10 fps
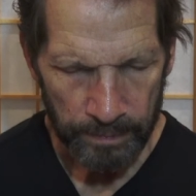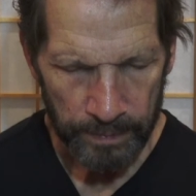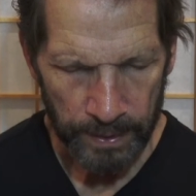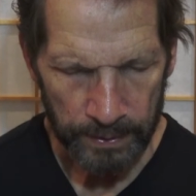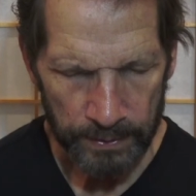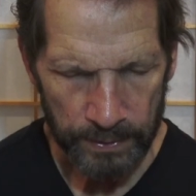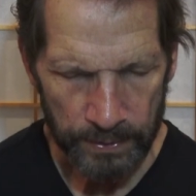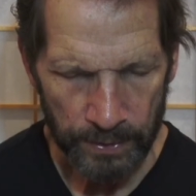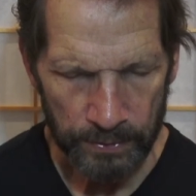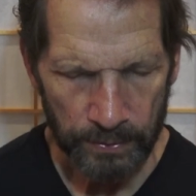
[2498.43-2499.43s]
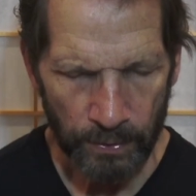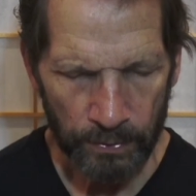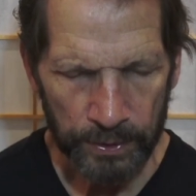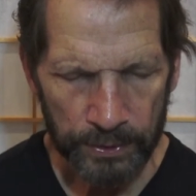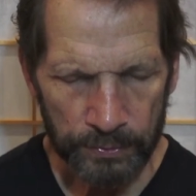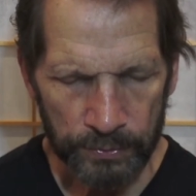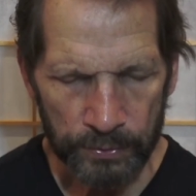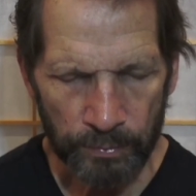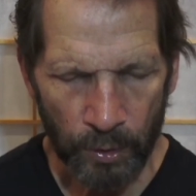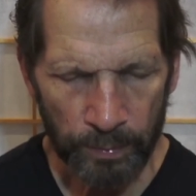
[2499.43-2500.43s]
that this is the only
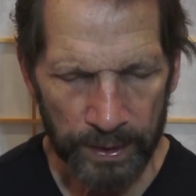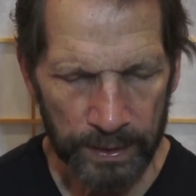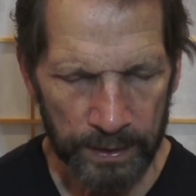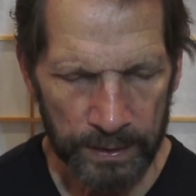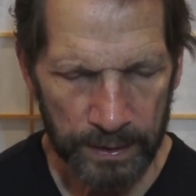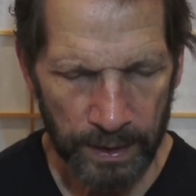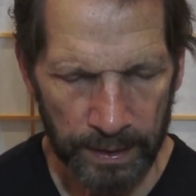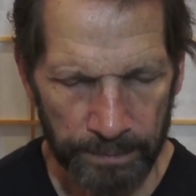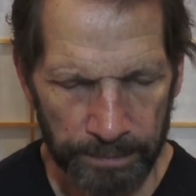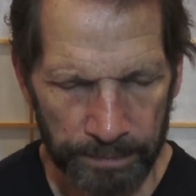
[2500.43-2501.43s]
true moment in time?